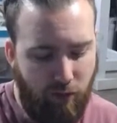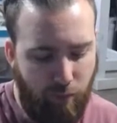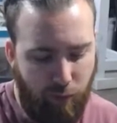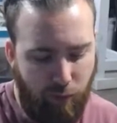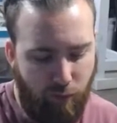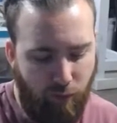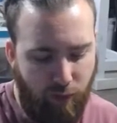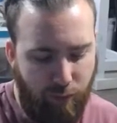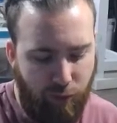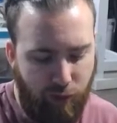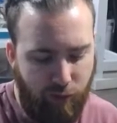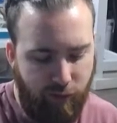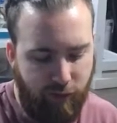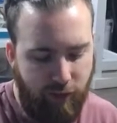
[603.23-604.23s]

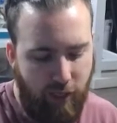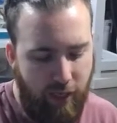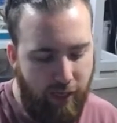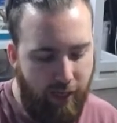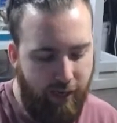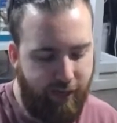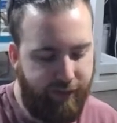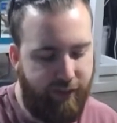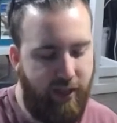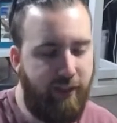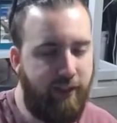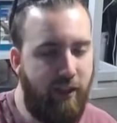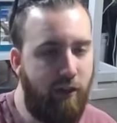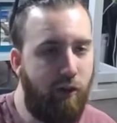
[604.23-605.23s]
reproduce is they
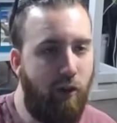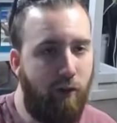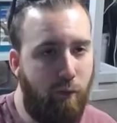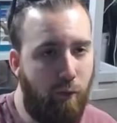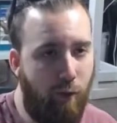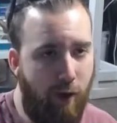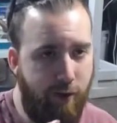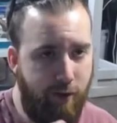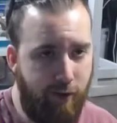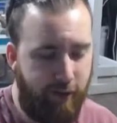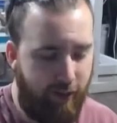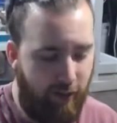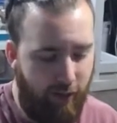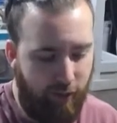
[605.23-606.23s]
send off runners
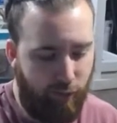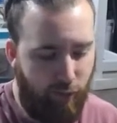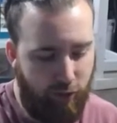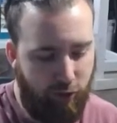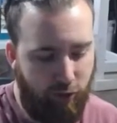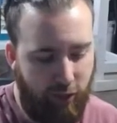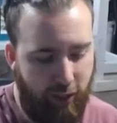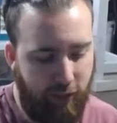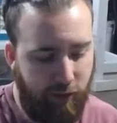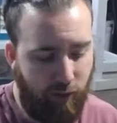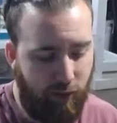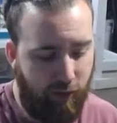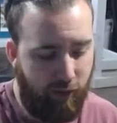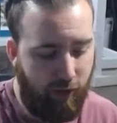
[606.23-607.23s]
as far as chain
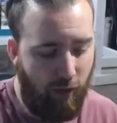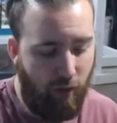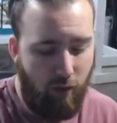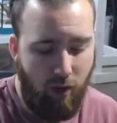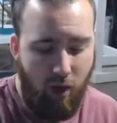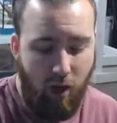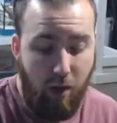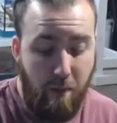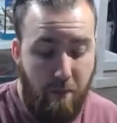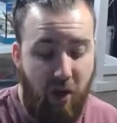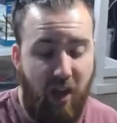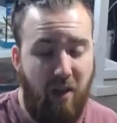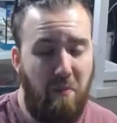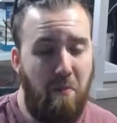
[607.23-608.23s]
swords go.
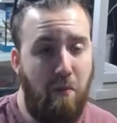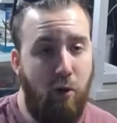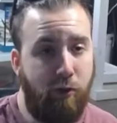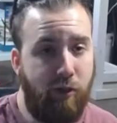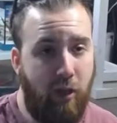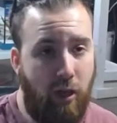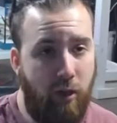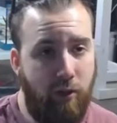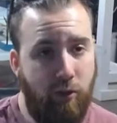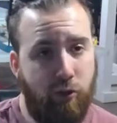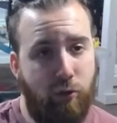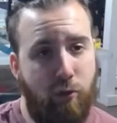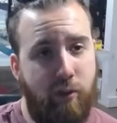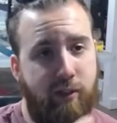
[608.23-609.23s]
But most other
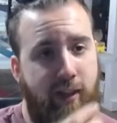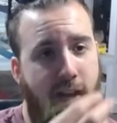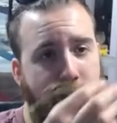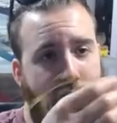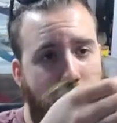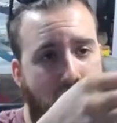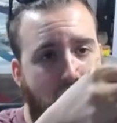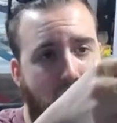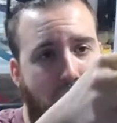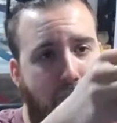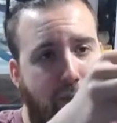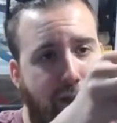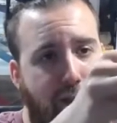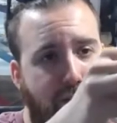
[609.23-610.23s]
swords actually
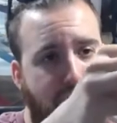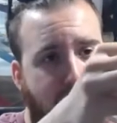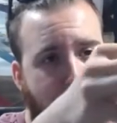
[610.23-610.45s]
reproduce by